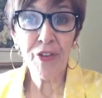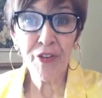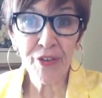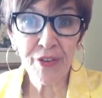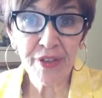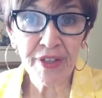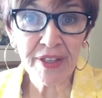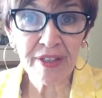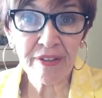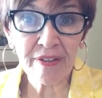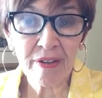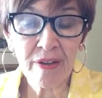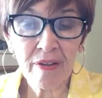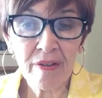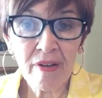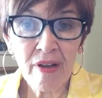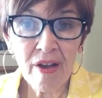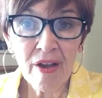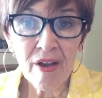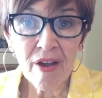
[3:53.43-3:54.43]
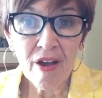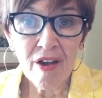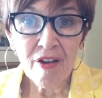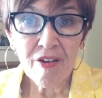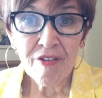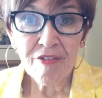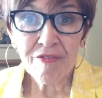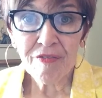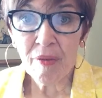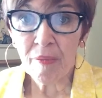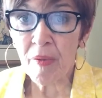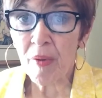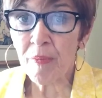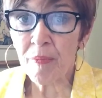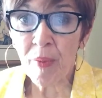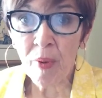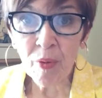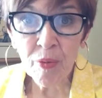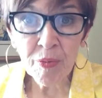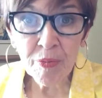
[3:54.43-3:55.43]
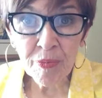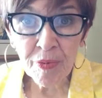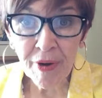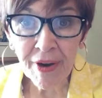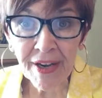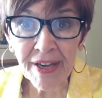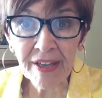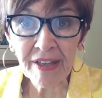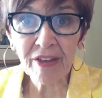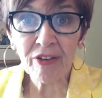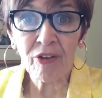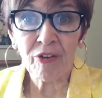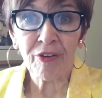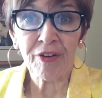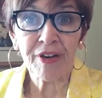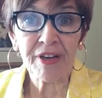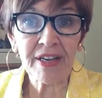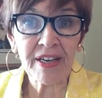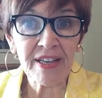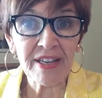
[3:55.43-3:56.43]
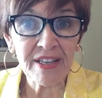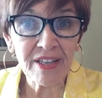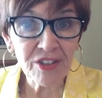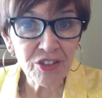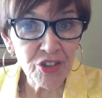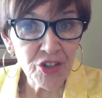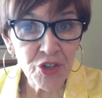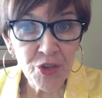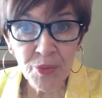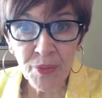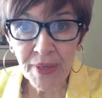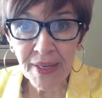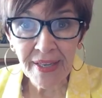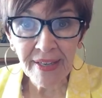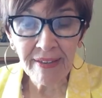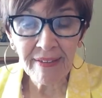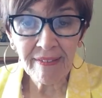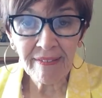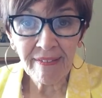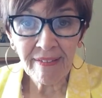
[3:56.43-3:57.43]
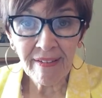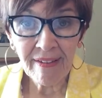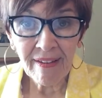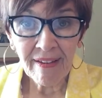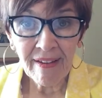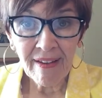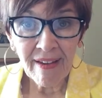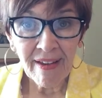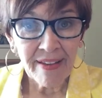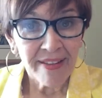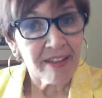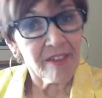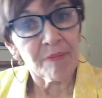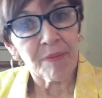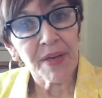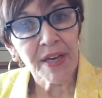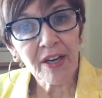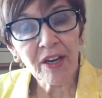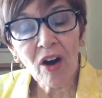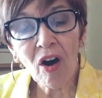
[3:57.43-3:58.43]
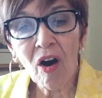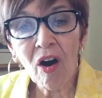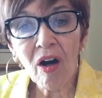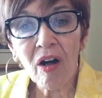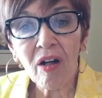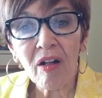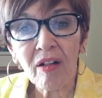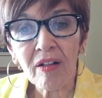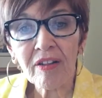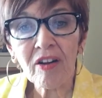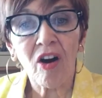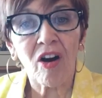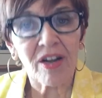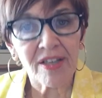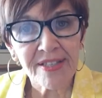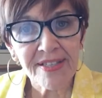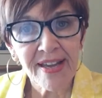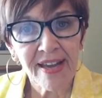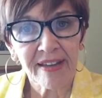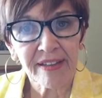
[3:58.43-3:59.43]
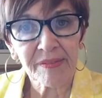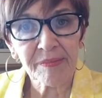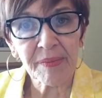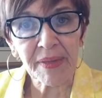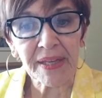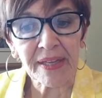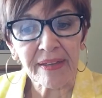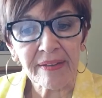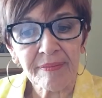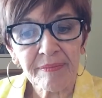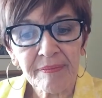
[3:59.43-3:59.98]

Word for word: hurting from a bone break or an injury, give me a call, contact me.